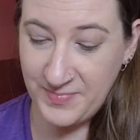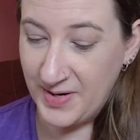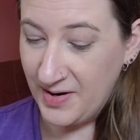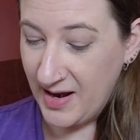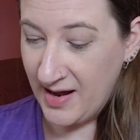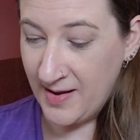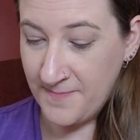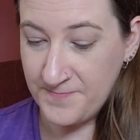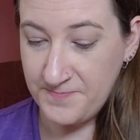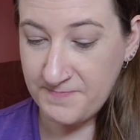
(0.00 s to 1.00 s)
But
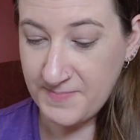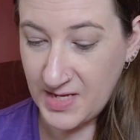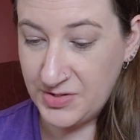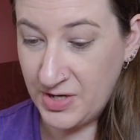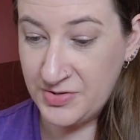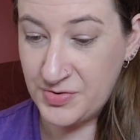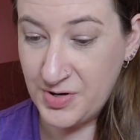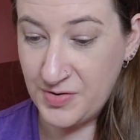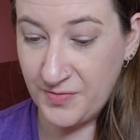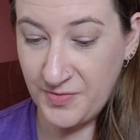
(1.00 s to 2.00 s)
Dawn
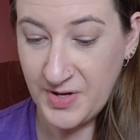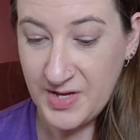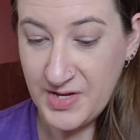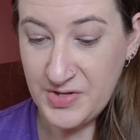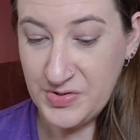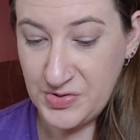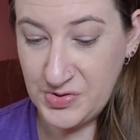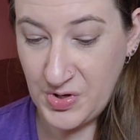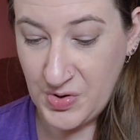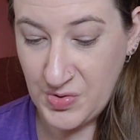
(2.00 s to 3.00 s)
drove,
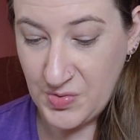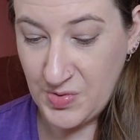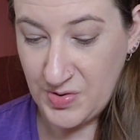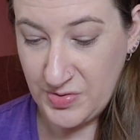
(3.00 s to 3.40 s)
so